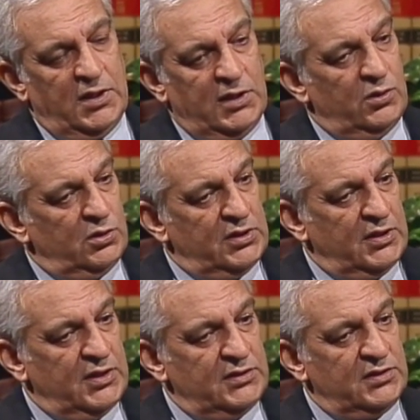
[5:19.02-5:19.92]

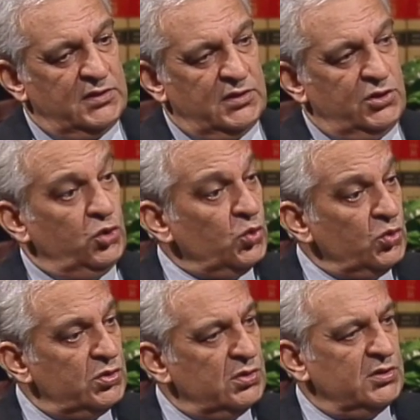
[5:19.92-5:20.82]
unauthorized
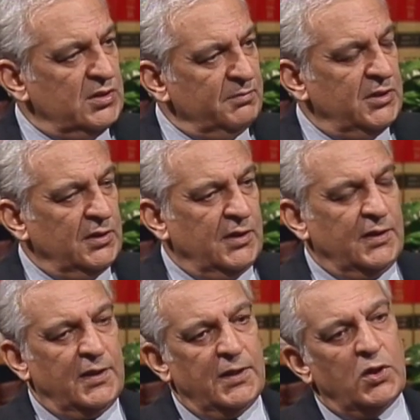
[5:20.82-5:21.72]
use or something
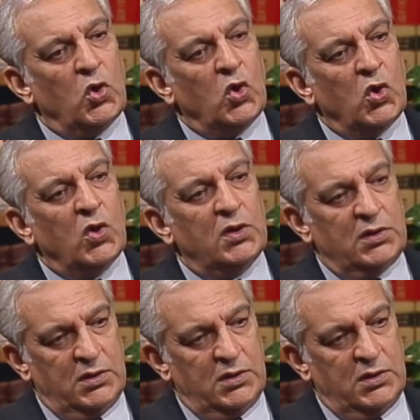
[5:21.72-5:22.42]
like that, or